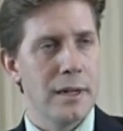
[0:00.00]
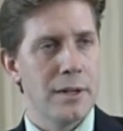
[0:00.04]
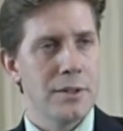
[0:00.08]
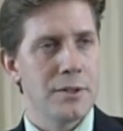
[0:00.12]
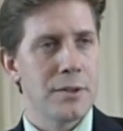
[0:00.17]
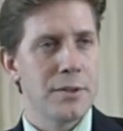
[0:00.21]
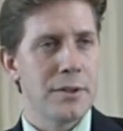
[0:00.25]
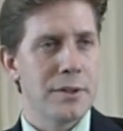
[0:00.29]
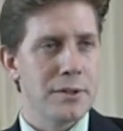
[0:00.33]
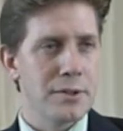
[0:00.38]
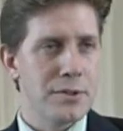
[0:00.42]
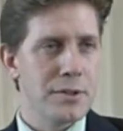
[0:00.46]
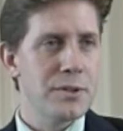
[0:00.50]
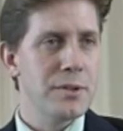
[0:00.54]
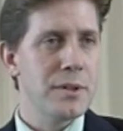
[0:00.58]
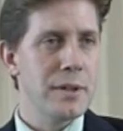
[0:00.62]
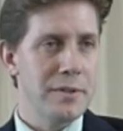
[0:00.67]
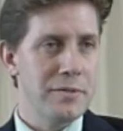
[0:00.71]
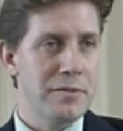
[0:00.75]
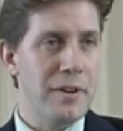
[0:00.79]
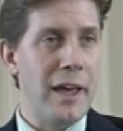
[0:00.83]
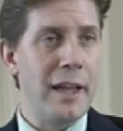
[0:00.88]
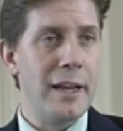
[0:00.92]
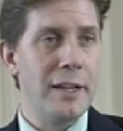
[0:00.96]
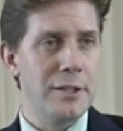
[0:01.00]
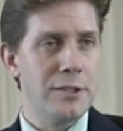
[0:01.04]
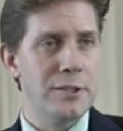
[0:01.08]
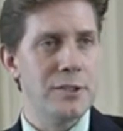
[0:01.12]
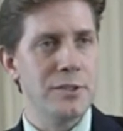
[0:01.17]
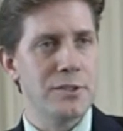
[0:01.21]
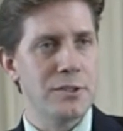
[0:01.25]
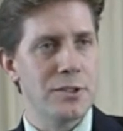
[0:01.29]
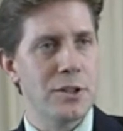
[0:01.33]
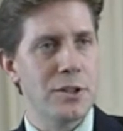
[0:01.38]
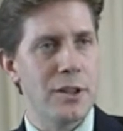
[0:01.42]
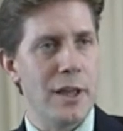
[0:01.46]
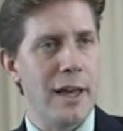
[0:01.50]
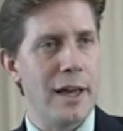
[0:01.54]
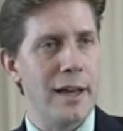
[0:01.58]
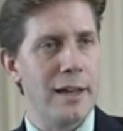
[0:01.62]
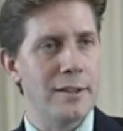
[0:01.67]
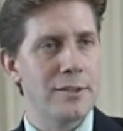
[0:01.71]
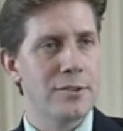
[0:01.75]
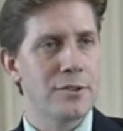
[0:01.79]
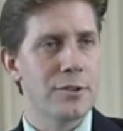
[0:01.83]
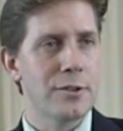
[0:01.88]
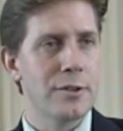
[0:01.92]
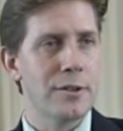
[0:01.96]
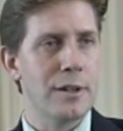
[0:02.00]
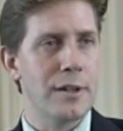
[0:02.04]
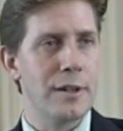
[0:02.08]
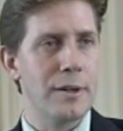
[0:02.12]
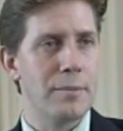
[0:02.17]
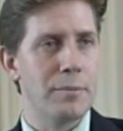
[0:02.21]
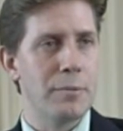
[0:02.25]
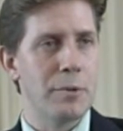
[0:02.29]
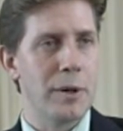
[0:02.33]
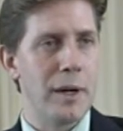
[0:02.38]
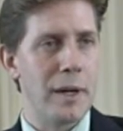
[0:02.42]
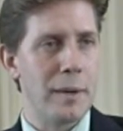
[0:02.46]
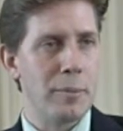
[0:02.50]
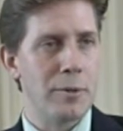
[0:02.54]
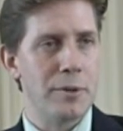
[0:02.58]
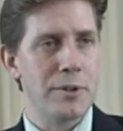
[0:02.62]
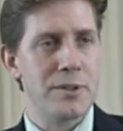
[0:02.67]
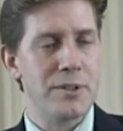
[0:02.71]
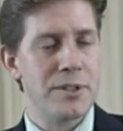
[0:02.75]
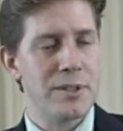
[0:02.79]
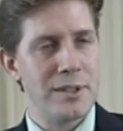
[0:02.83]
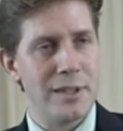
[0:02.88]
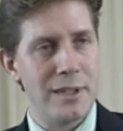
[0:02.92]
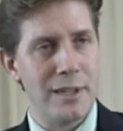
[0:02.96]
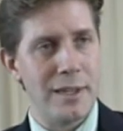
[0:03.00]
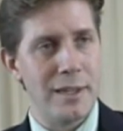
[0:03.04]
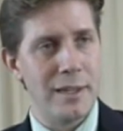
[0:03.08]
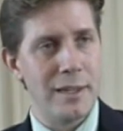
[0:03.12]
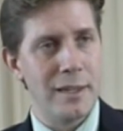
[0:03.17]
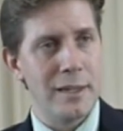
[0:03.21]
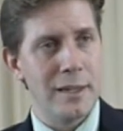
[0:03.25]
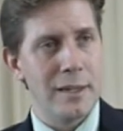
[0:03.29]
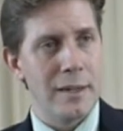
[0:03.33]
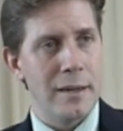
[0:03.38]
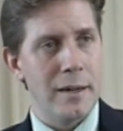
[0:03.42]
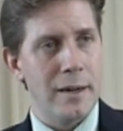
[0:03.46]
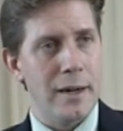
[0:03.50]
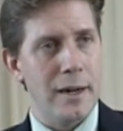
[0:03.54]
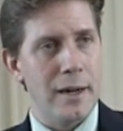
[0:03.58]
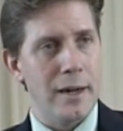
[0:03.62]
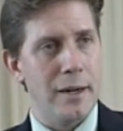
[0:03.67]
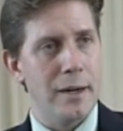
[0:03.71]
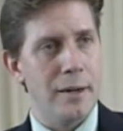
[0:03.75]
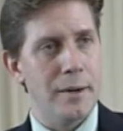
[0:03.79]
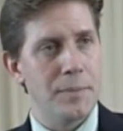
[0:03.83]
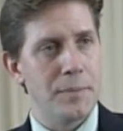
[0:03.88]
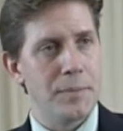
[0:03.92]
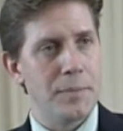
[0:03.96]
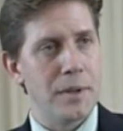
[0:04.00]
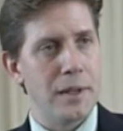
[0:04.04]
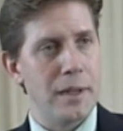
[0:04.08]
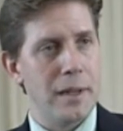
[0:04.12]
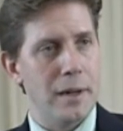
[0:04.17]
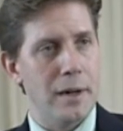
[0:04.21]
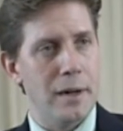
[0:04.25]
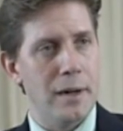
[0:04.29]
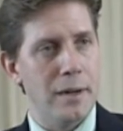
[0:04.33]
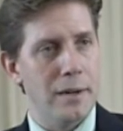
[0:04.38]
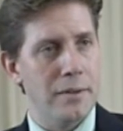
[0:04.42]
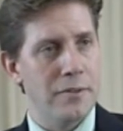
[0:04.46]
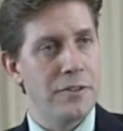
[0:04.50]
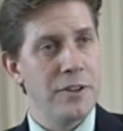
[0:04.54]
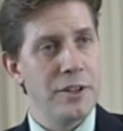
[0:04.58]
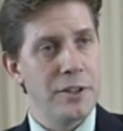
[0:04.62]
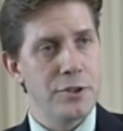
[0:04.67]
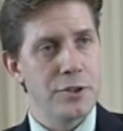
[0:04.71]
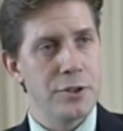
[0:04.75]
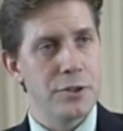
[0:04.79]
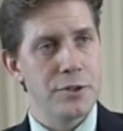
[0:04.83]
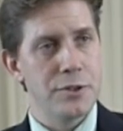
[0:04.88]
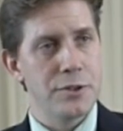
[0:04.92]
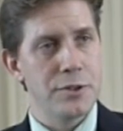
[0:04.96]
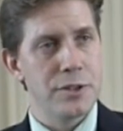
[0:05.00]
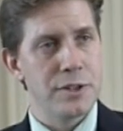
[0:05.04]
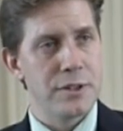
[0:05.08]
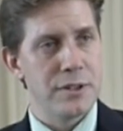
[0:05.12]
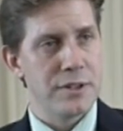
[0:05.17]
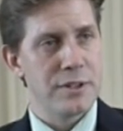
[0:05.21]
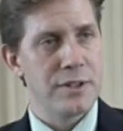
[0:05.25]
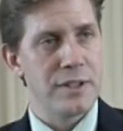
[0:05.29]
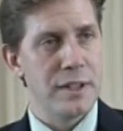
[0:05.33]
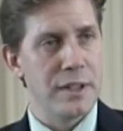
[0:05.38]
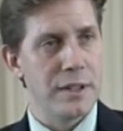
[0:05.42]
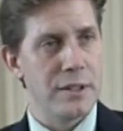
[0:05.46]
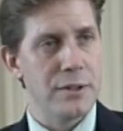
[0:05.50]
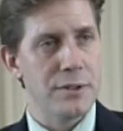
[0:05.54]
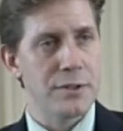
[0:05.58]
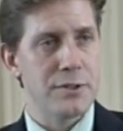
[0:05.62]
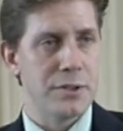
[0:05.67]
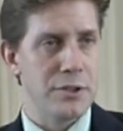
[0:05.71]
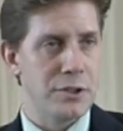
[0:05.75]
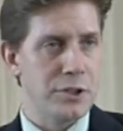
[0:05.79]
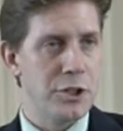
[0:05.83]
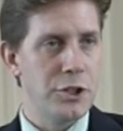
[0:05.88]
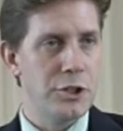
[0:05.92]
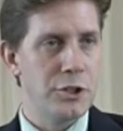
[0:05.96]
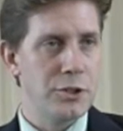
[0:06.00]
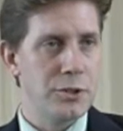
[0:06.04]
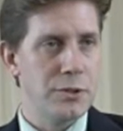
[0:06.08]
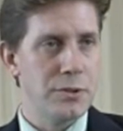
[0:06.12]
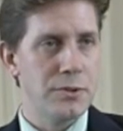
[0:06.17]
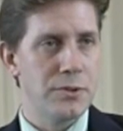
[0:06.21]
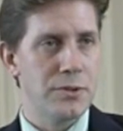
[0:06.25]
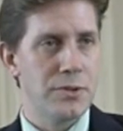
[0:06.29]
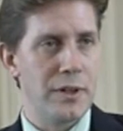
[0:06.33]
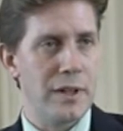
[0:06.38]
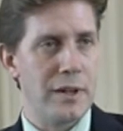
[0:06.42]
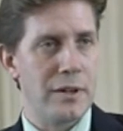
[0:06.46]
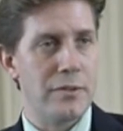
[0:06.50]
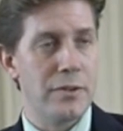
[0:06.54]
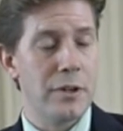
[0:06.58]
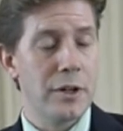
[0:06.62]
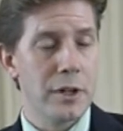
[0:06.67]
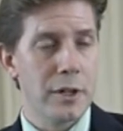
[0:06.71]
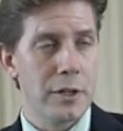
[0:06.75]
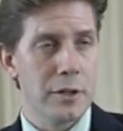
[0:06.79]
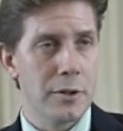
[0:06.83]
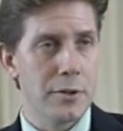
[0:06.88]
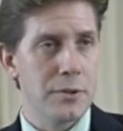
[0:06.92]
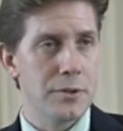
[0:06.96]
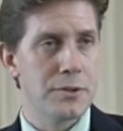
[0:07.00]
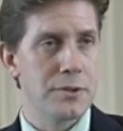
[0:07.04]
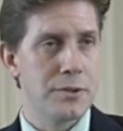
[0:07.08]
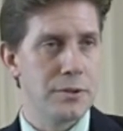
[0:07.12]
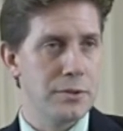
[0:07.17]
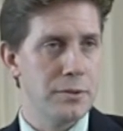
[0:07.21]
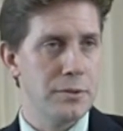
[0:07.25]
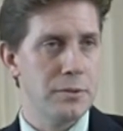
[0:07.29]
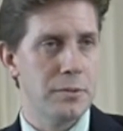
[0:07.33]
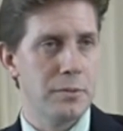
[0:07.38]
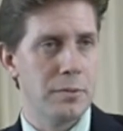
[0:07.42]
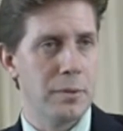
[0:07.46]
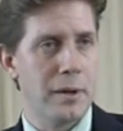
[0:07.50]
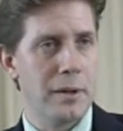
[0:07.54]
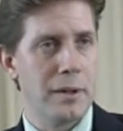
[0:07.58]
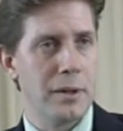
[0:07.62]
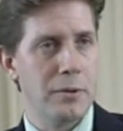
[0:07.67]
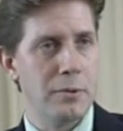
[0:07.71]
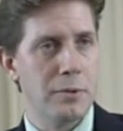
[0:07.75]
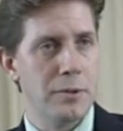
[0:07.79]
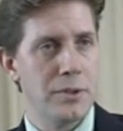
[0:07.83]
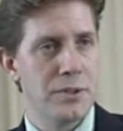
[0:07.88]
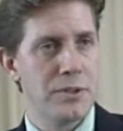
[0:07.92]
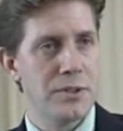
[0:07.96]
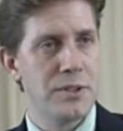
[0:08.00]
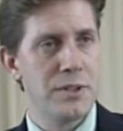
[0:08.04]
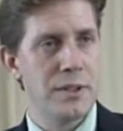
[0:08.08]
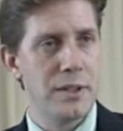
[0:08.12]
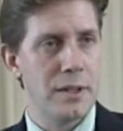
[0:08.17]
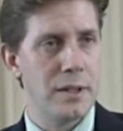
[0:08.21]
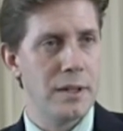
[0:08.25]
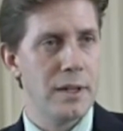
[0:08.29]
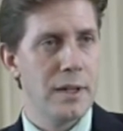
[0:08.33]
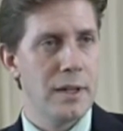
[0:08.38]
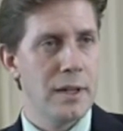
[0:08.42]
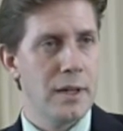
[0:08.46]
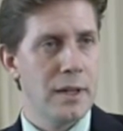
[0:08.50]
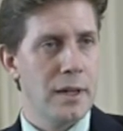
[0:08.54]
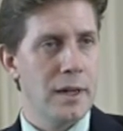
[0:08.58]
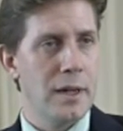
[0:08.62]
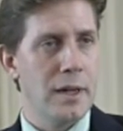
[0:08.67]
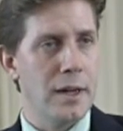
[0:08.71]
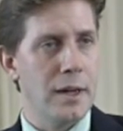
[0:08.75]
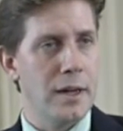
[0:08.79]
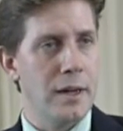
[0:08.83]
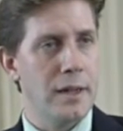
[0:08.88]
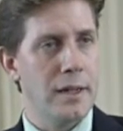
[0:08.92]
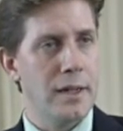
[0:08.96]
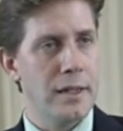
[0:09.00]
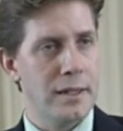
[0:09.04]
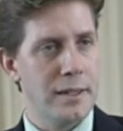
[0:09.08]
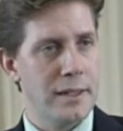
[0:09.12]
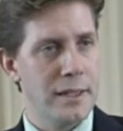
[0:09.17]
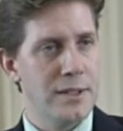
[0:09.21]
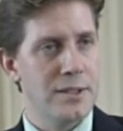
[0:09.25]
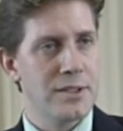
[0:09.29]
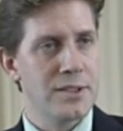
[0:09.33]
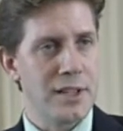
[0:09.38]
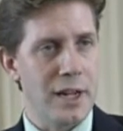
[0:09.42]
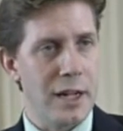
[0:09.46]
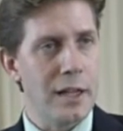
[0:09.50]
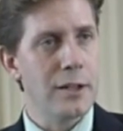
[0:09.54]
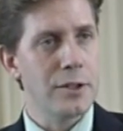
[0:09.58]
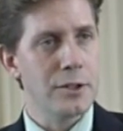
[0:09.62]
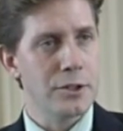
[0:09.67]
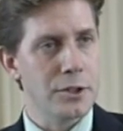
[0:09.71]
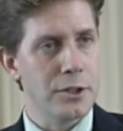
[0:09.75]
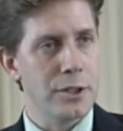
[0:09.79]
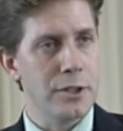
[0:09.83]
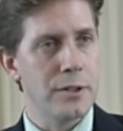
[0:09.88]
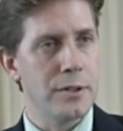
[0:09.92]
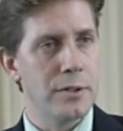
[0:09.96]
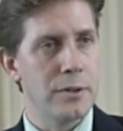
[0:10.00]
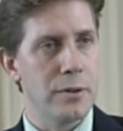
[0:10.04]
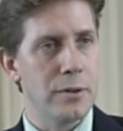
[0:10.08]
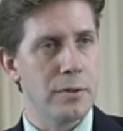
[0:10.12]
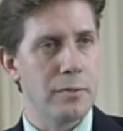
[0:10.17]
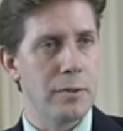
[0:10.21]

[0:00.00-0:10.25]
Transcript: So there's advantages to that. Certainly we're able to see uh, uh, features, cells, and tissues that are very close to what you would see uh, in histology, or